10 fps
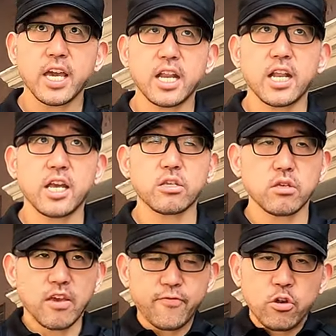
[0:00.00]
and, and
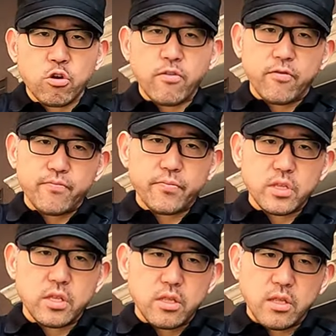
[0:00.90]
if you
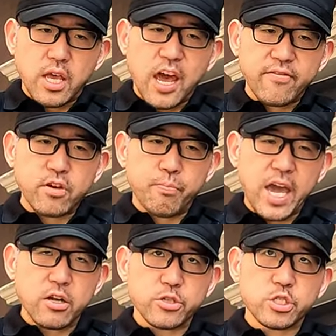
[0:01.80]
have the
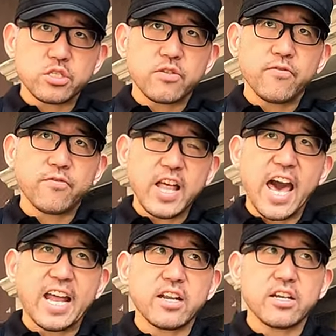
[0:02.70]
pedals
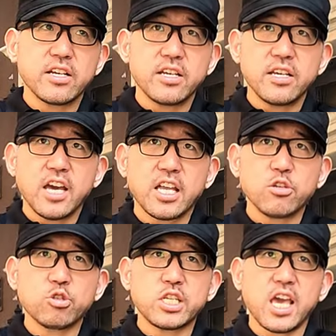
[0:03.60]
flat
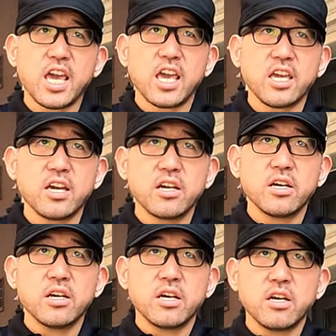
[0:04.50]
and you say,
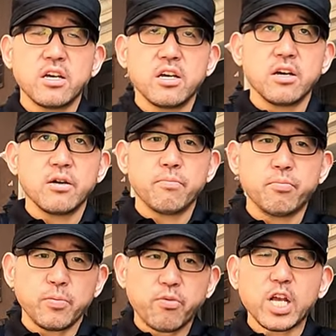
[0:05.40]

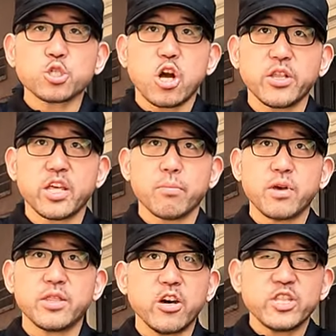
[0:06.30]
put pressure on
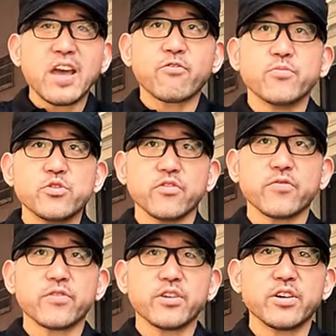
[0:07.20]
them, they'll never move.